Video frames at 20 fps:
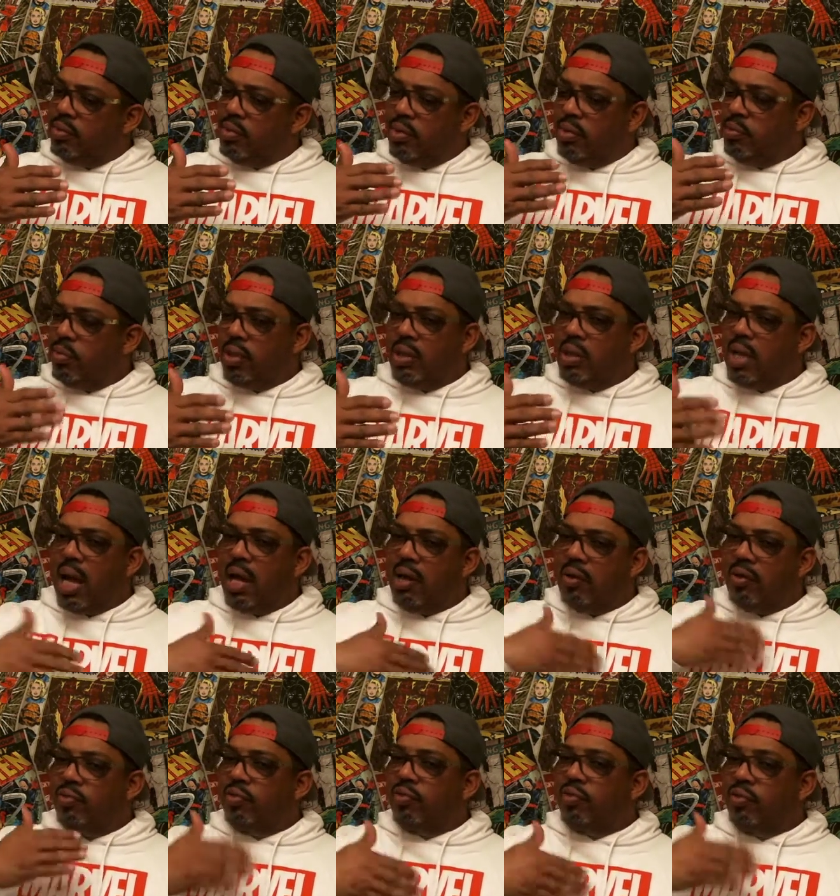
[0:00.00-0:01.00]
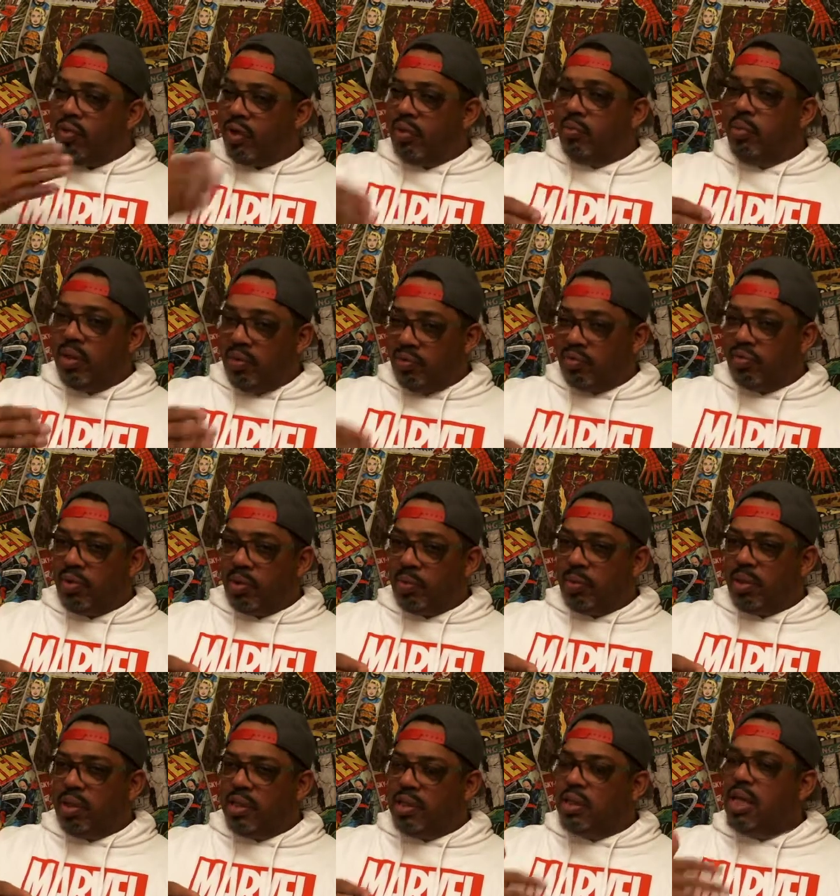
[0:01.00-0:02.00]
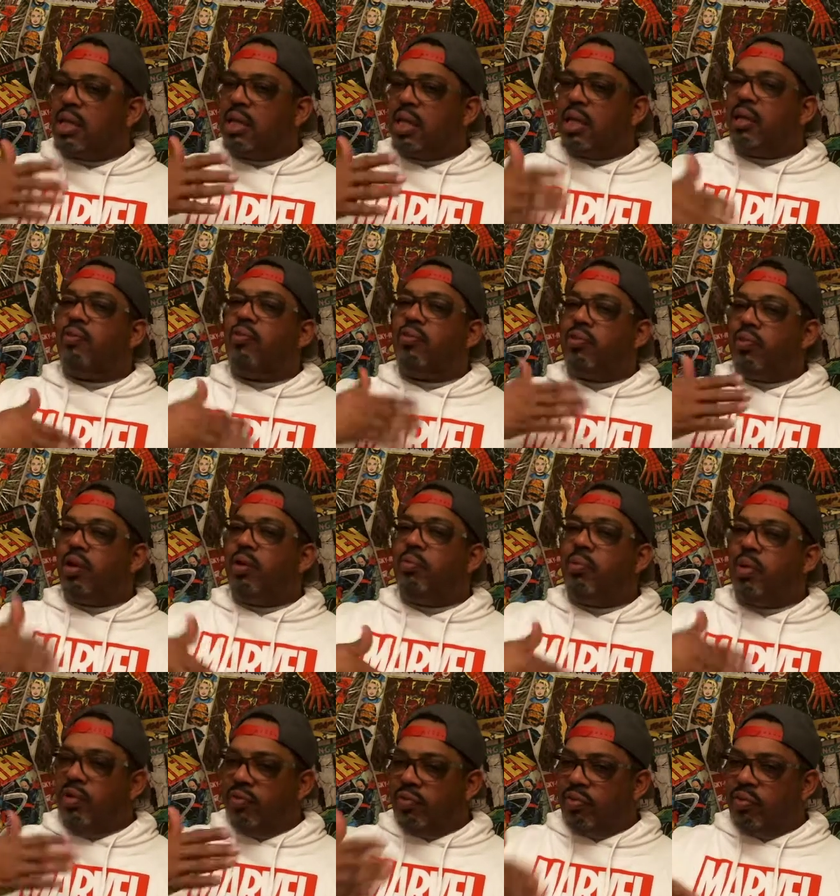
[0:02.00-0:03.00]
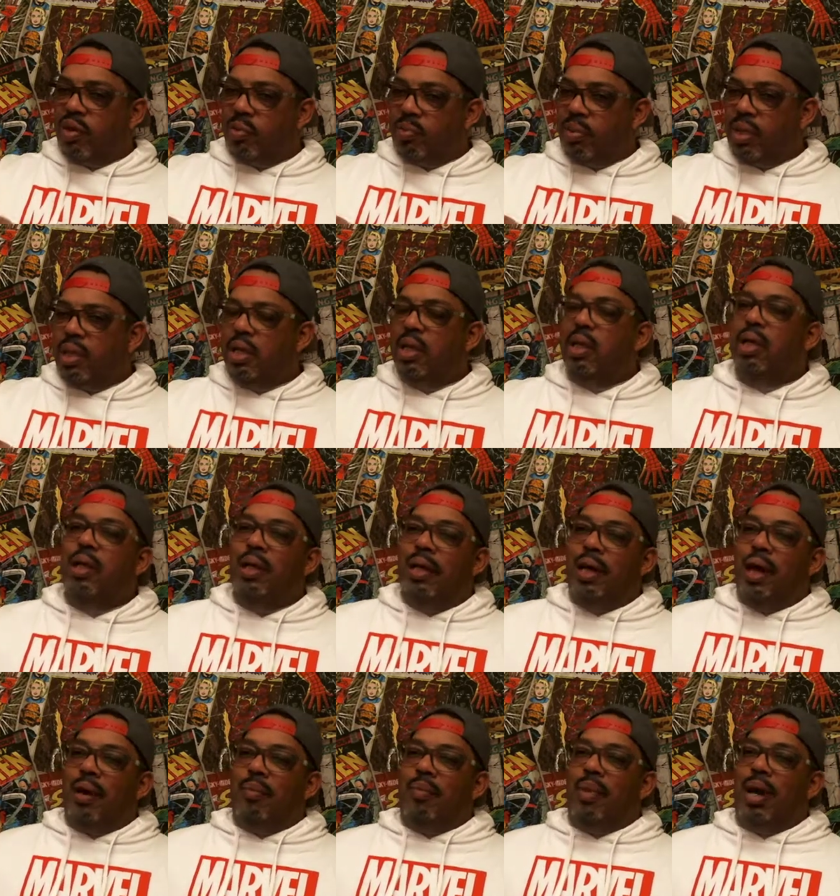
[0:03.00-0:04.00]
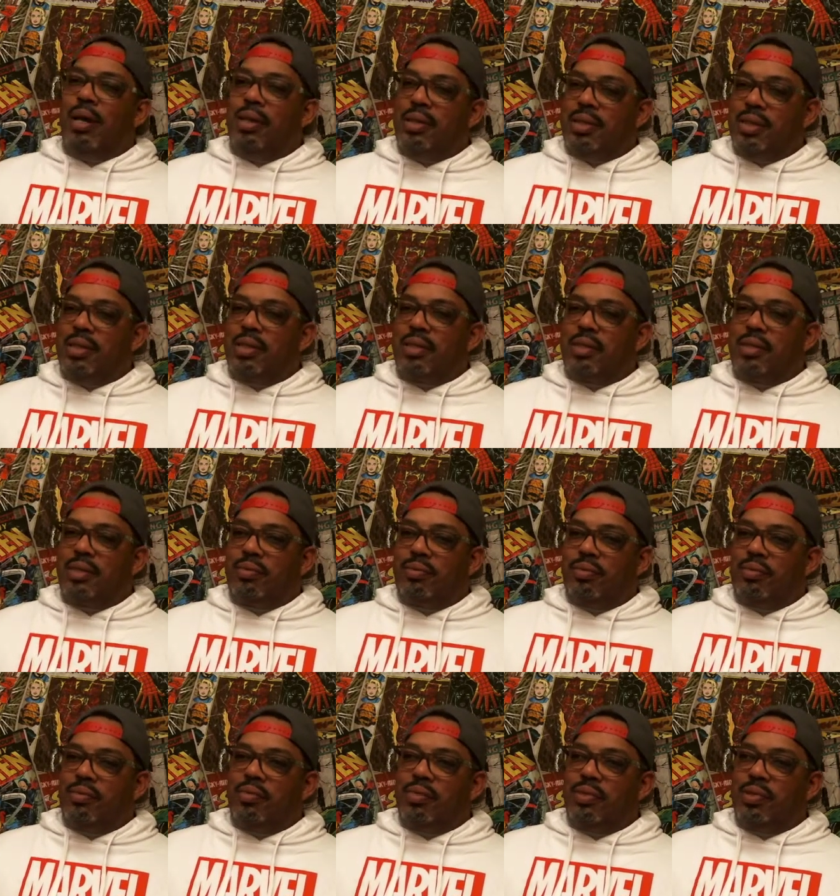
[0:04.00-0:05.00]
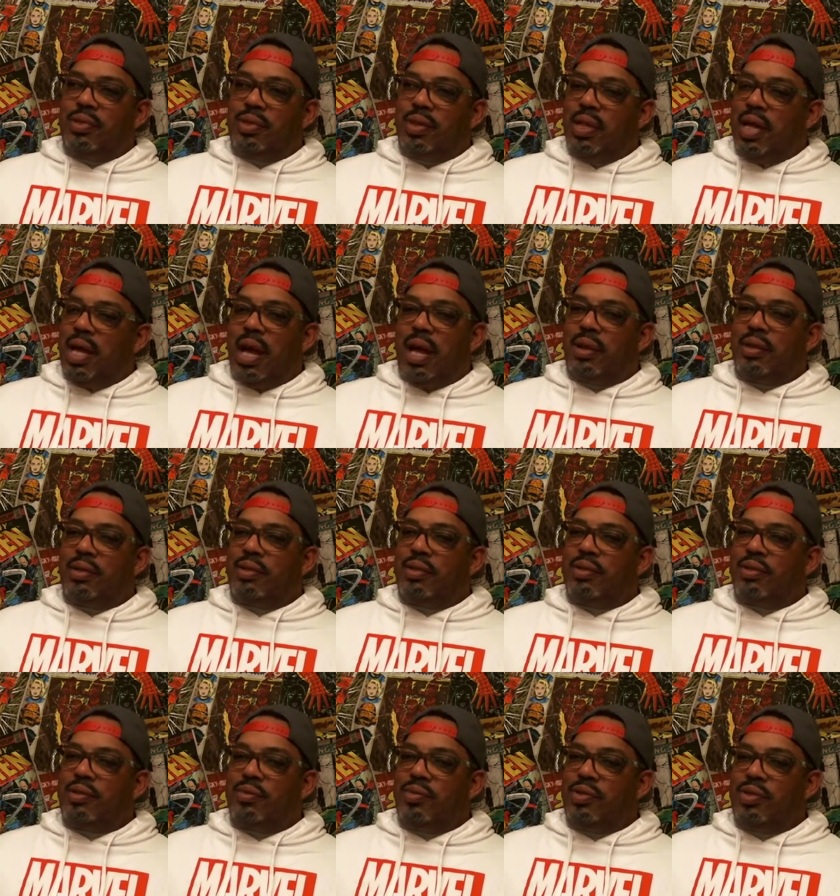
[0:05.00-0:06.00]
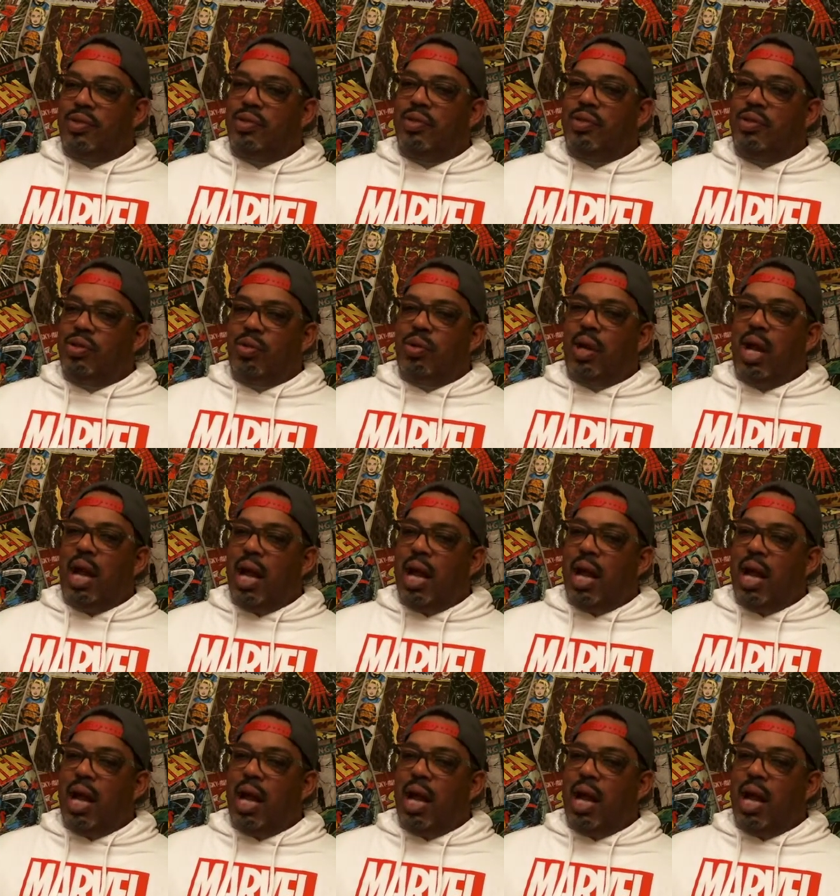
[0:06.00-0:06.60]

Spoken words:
But not in front of me, Because I think in front of me, I might have just had to do what I